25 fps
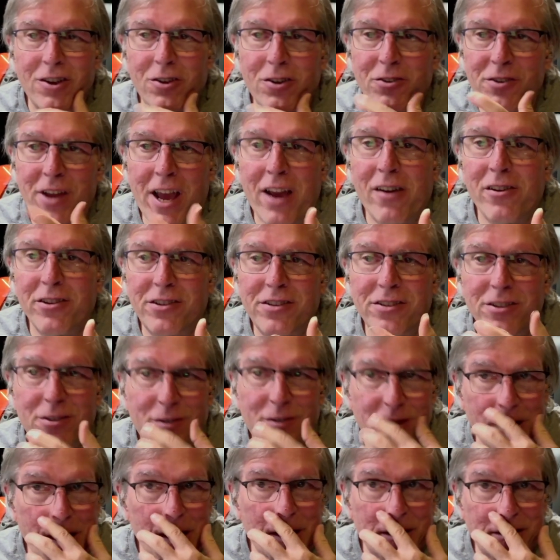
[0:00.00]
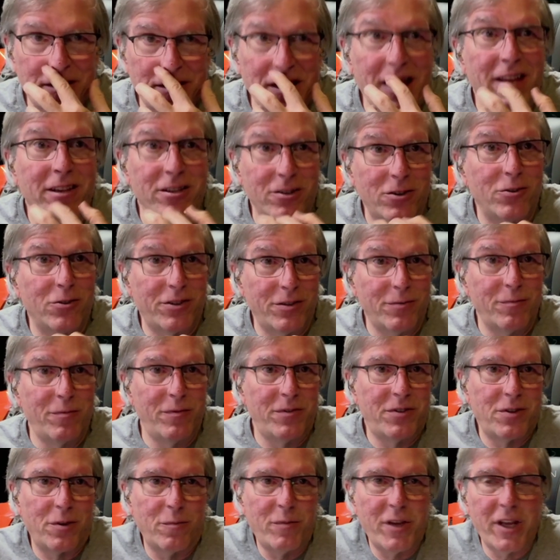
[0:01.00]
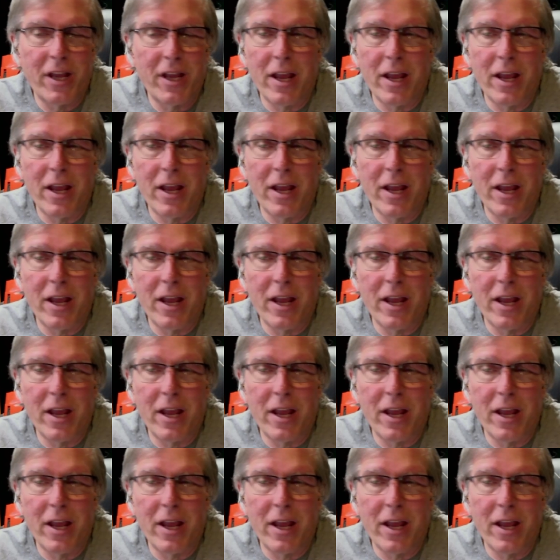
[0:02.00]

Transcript: So now it's kind of technical to